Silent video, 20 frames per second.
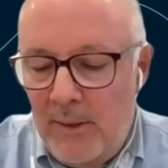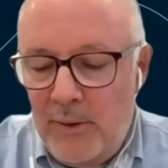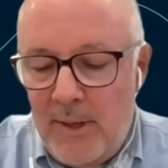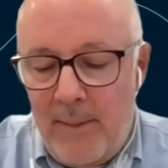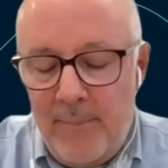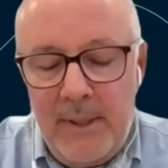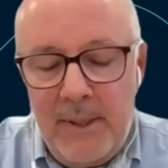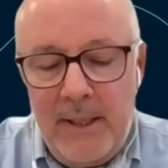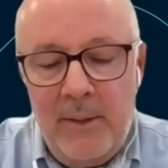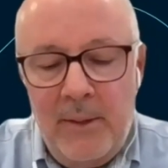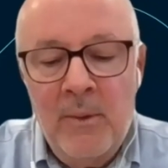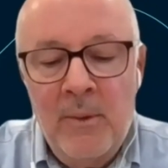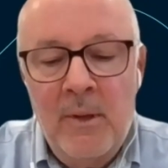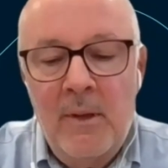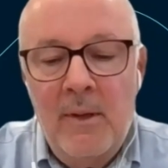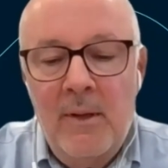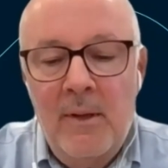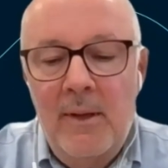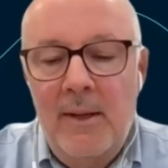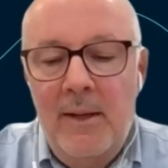So
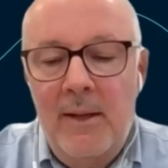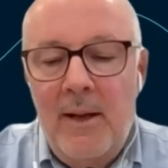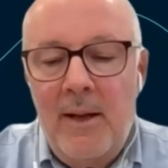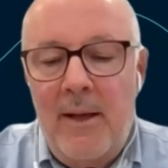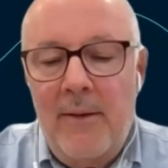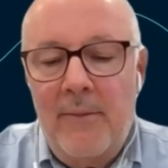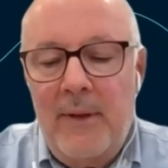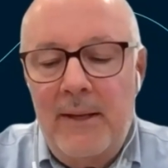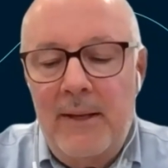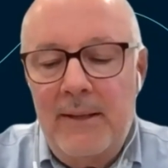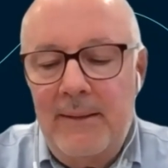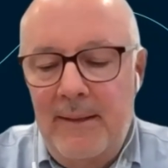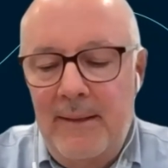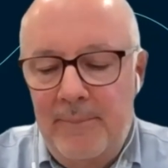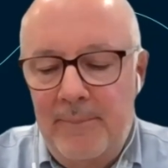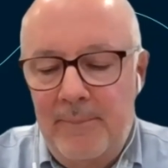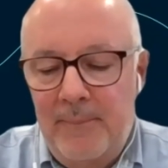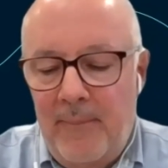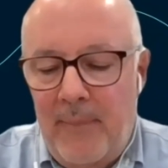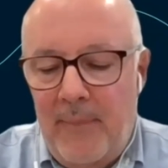next month we
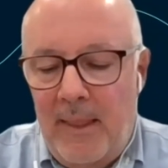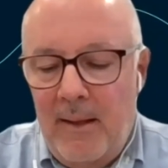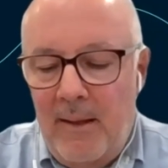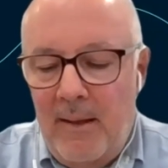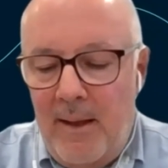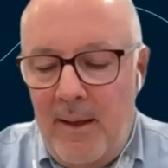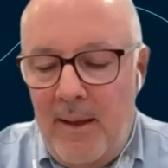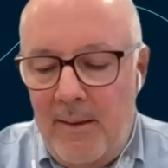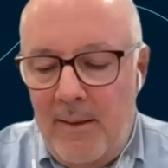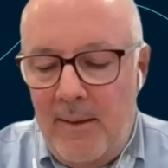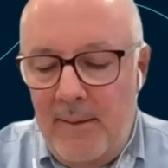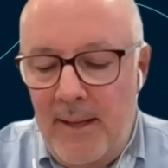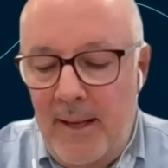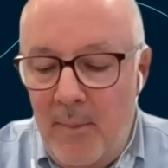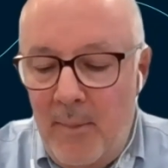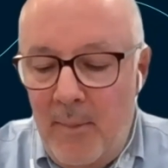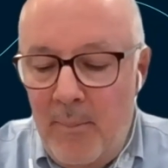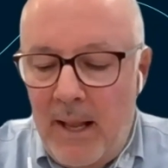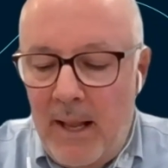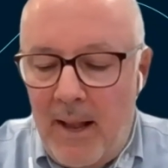have
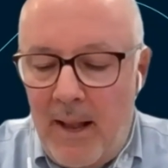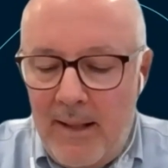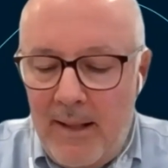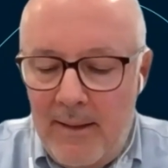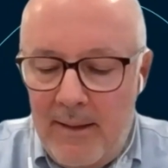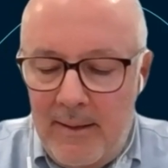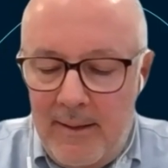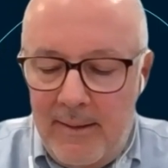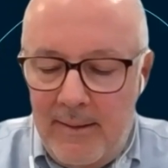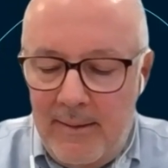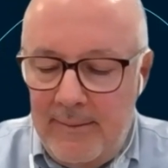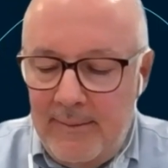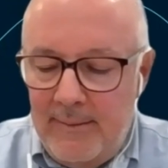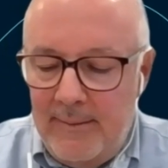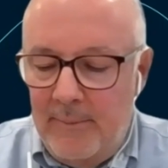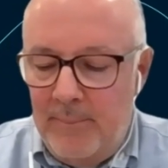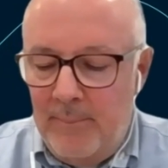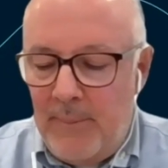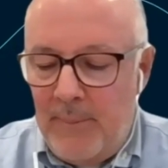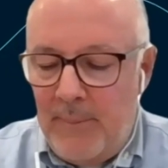the annual assembly
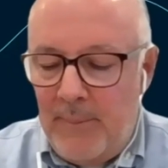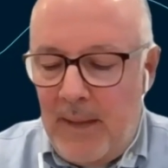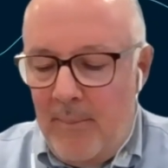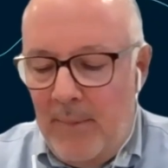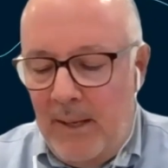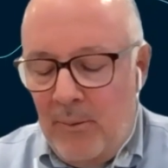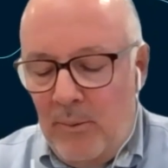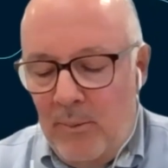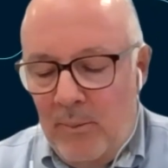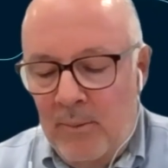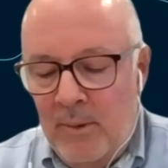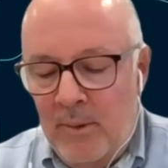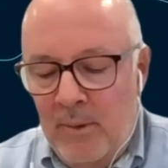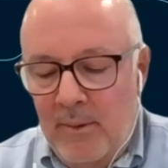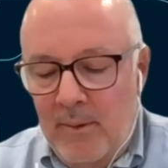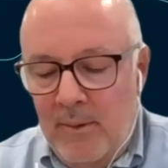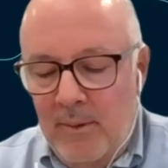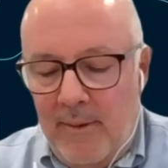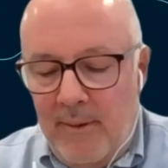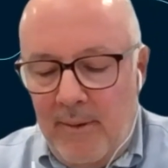
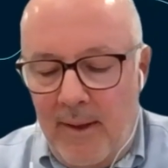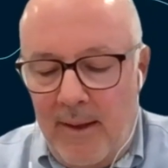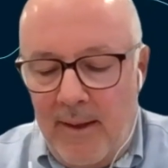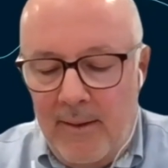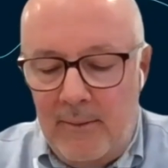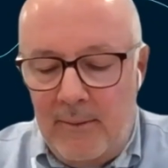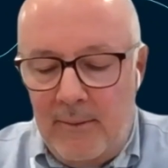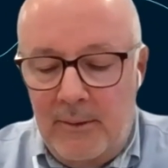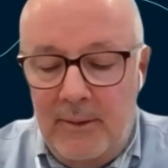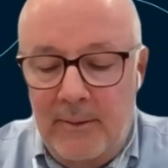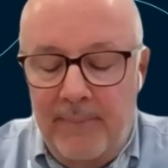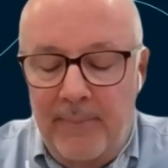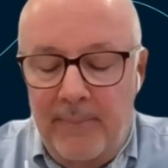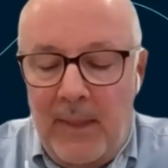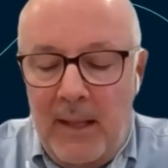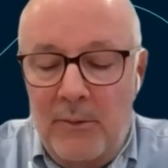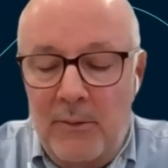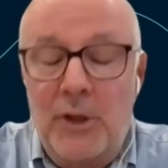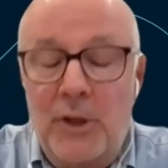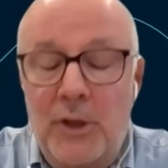meeting, and we
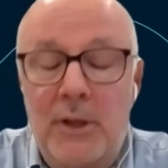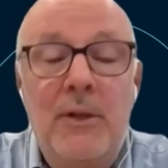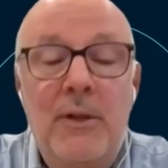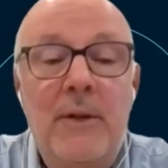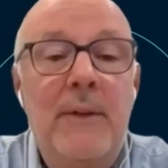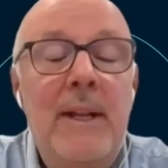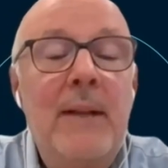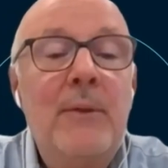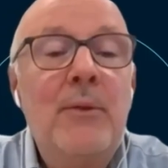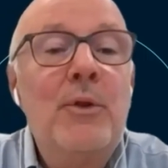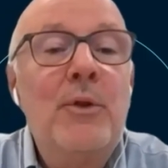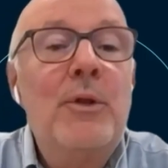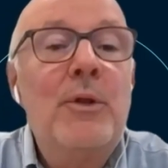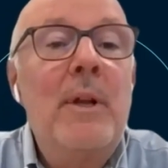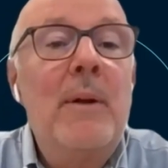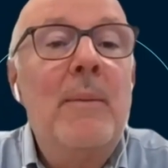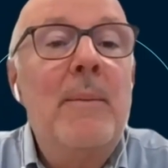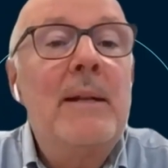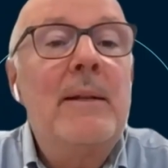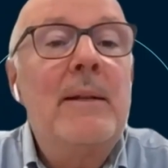will deliberate on
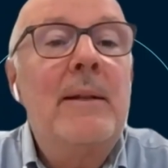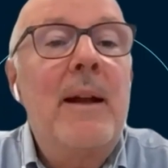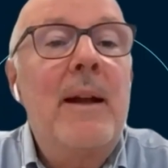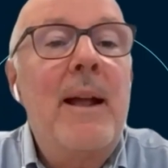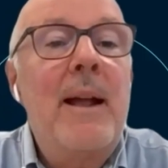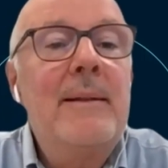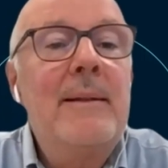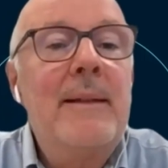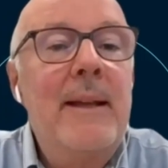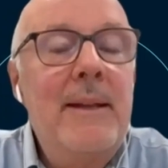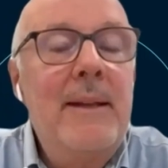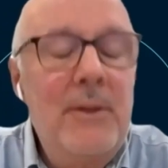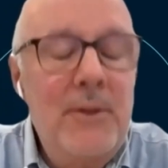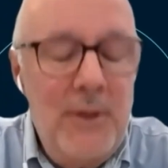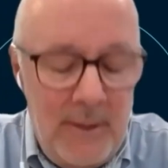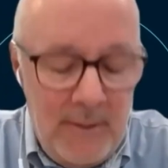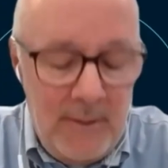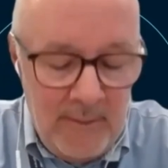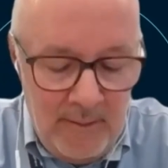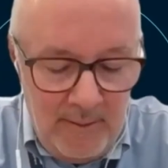the payment
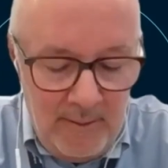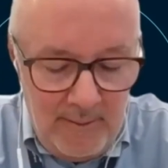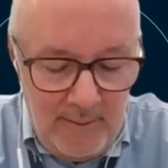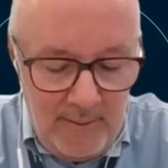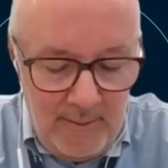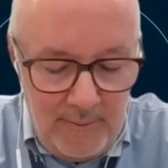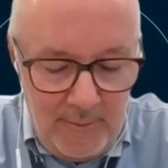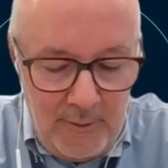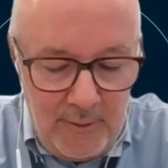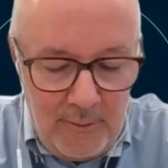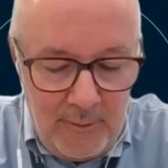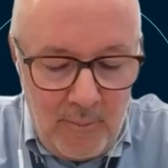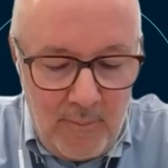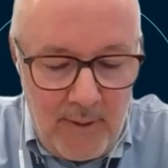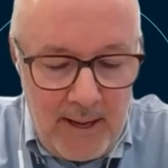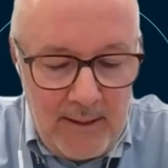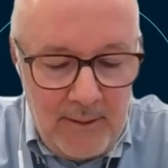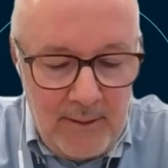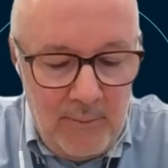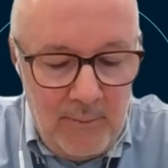of quarterly
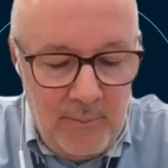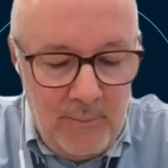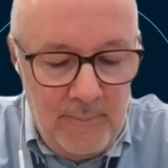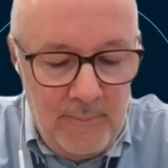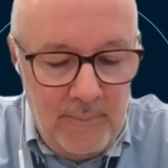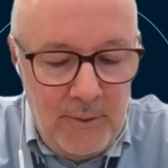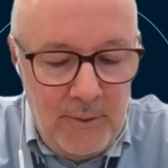dividends